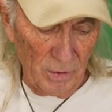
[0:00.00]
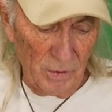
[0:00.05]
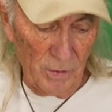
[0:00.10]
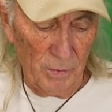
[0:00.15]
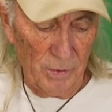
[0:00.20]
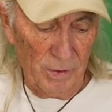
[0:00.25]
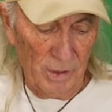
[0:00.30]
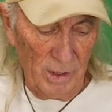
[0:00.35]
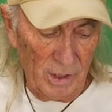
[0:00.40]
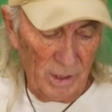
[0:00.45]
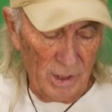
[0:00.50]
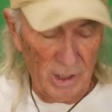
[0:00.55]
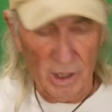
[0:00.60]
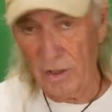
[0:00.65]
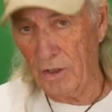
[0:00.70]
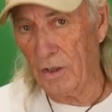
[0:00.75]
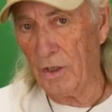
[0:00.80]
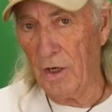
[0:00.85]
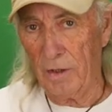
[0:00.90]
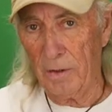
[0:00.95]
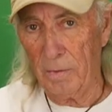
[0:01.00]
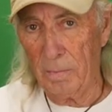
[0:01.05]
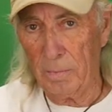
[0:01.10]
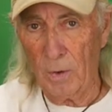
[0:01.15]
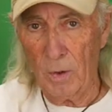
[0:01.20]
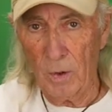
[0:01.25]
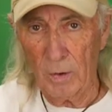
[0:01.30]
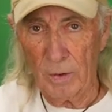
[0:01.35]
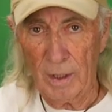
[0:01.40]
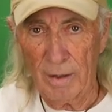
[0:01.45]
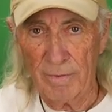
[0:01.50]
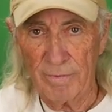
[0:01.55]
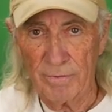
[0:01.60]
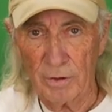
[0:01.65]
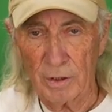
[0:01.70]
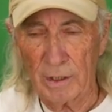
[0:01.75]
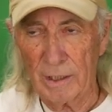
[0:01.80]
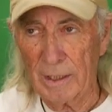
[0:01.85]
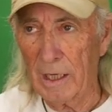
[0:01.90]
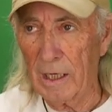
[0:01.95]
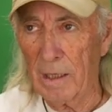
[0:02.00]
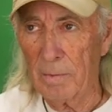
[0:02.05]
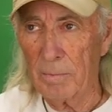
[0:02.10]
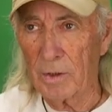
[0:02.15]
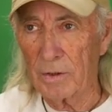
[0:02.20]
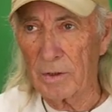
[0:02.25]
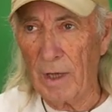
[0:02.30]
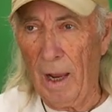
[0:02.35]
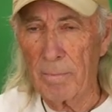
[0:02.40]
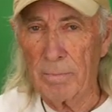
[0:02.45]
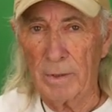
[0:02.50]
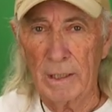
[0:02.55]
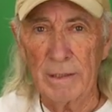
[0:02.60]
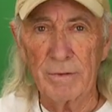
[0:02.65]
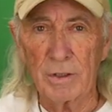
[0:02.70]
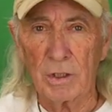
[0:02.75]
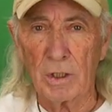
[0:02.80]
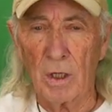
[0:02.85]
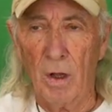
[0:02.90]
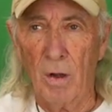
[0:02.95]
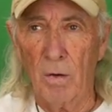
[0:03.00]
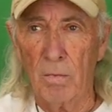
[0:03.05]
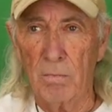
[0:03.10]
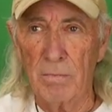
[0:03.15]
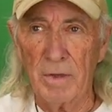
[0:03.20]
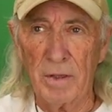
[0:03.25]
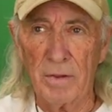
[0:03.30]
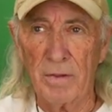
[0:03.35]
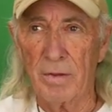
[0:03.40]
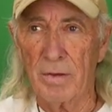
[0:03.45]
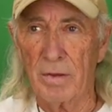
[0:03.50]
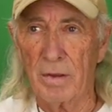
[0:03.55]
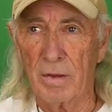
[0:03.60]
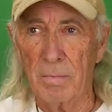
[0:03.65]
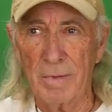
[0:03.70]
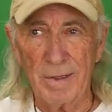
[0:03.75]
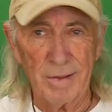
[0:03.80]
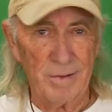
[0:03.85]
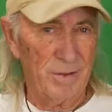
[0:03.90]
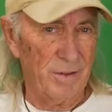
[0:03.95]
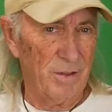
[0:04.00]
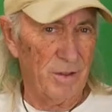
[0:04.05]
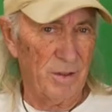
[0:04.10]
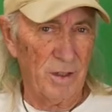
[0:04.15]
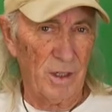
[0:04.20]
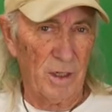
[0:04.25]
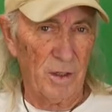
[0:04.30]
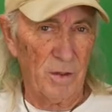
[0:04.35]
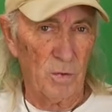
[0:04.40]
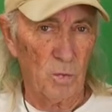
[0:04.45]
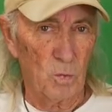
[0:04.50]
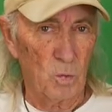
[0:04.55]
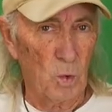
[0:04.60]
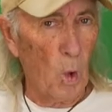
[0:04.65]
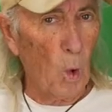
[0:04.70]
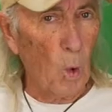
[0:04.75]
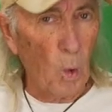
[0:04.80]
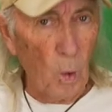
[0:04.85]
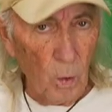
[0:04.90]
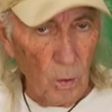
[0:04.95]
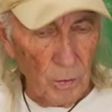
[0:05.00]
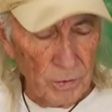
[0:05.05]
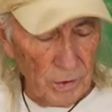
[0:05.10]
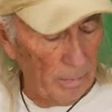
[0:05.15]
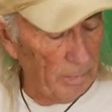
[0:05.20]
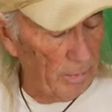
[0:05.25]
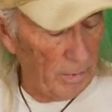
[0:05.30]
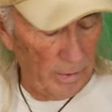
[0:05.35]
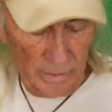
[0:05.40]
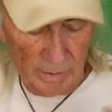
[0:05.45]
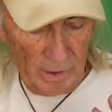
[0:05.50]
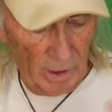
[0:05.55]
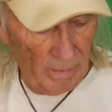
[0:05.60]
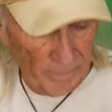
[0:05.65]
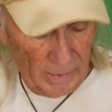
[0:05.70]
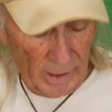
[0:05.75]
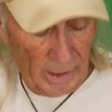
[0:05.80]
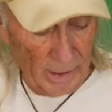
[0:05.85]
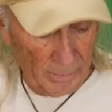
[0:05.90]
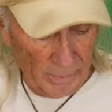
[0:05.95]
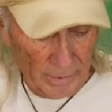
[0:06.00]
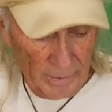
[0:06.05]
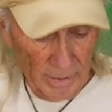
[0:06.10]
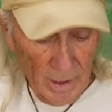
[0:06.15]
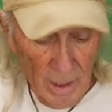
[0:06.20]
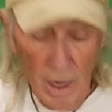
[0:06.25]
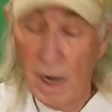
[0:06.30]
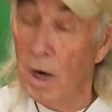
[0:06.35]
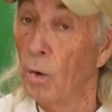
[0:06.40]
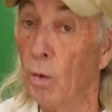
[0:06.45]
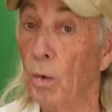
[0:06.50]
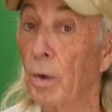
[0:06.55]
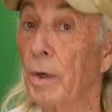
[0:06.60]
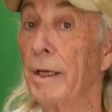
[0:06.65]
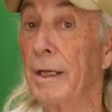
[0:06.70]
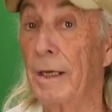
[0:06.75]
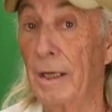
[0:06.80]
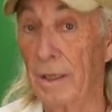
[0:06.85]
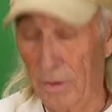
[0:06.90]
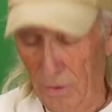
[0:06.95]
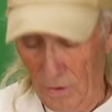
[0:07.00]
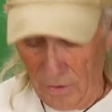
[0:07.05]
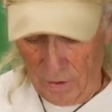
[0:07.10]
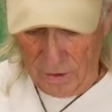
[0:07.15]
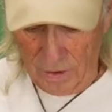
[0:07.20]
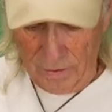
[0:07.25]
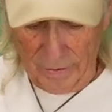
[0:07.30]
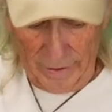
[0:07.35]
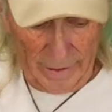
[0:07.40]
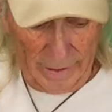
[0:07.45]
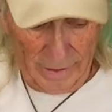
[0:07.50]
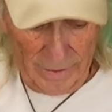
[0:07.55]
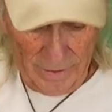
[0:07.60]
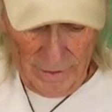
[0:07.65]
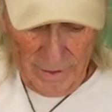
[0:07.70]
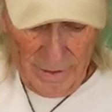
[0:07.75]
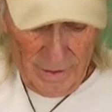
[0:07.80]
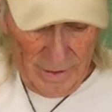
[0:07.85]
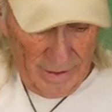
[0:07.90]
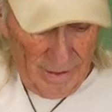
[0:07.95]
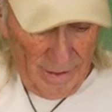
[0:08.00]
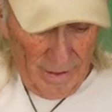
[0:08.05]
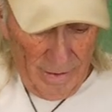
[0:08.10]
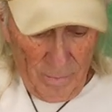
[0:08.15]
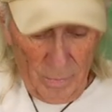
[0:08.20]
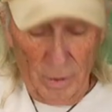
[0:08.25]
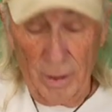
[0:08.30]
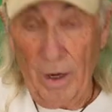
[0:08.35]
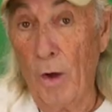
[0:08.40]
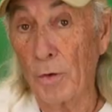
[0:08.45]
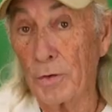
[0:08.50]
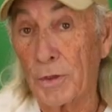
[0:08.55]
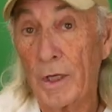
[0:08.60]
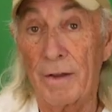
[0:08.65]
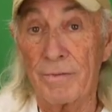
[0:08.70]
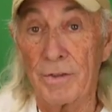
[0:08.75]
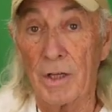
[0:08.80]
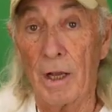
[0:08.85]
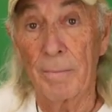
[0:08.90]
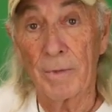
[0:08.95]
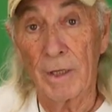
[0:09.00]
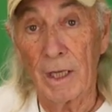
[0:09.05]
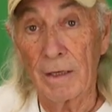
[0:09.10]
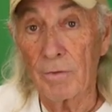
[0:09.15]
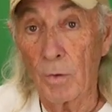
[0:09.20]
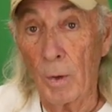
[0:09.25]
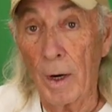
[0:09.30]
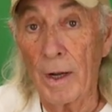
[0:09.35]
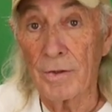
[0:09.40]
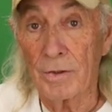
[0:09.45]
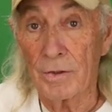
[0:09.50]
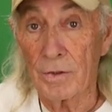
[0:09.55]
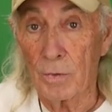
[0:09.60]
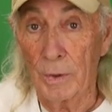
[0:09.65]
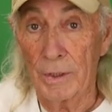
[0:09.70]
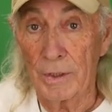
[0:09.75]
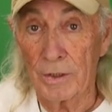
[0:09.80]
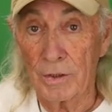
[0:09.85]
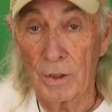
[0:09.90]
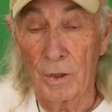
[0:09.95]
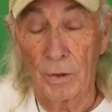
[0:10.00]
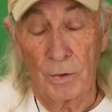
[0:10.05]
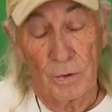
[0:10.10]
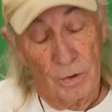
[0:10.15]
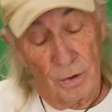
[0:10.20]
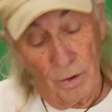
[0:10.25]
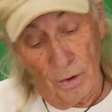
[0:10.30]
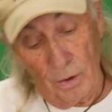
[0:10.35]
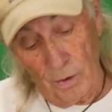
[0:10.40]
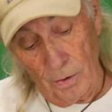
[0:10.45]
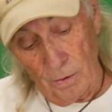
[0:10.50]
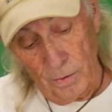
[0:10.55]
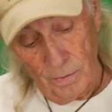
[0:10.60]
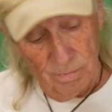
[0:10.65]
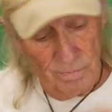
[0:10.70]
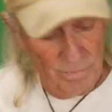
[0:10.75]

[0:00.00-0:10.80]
do with a Kickstarter program for a game that's, I believe it's called Myth, Mystic Roll, something like that. Anyway, we'll get into all that. But I also have something to give away this week too, so